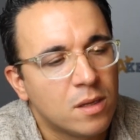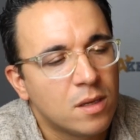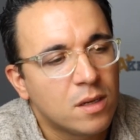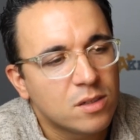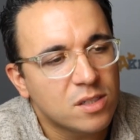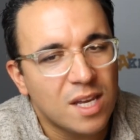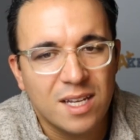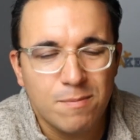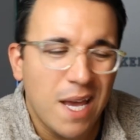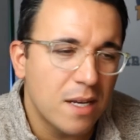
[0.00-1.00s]
she's saying
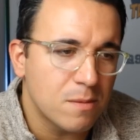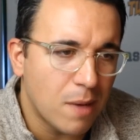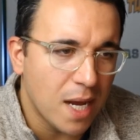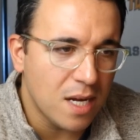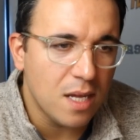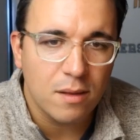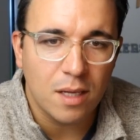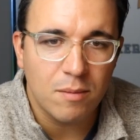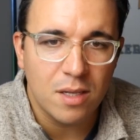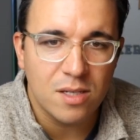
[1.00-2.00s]
his pen is mighty.
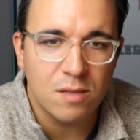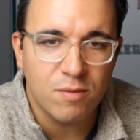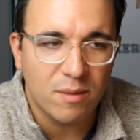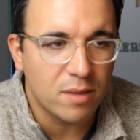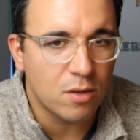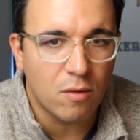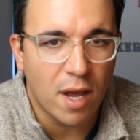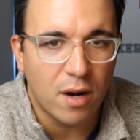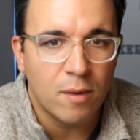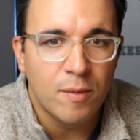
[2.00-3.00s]
That means he's probably a good
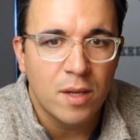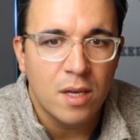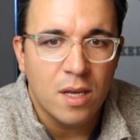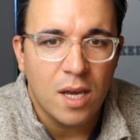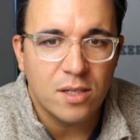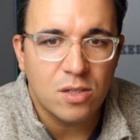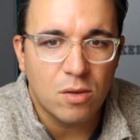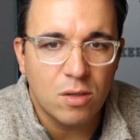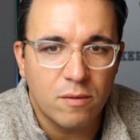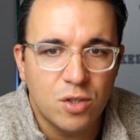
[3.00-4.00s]
writer. Has
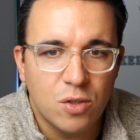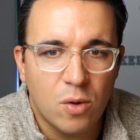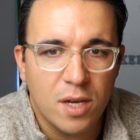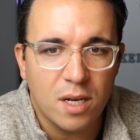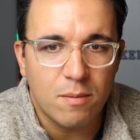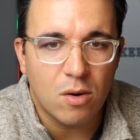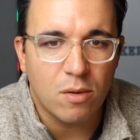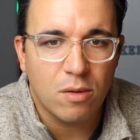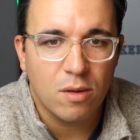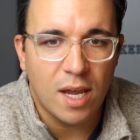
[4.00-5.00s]
told of joy and
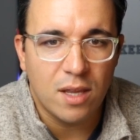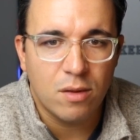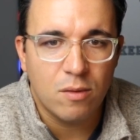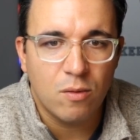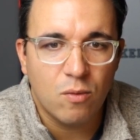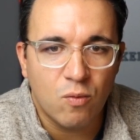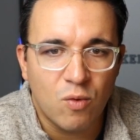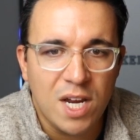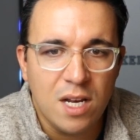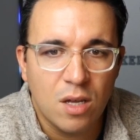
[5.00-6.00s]
mirth and
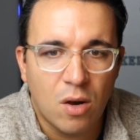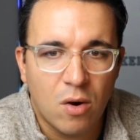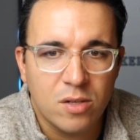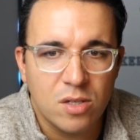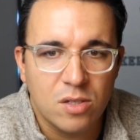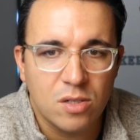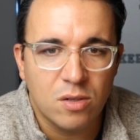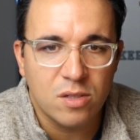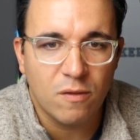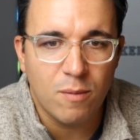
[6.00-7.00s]
read the hearts and
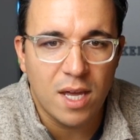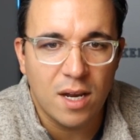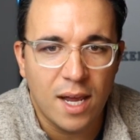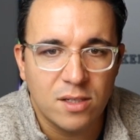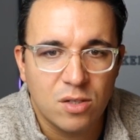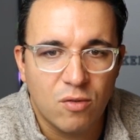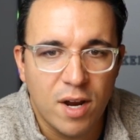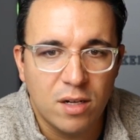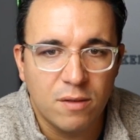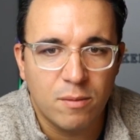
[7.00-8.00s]
souls of men as
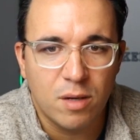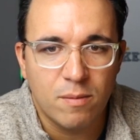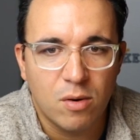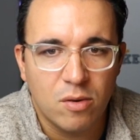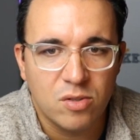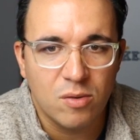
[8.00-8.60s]
cradled from their birth. So he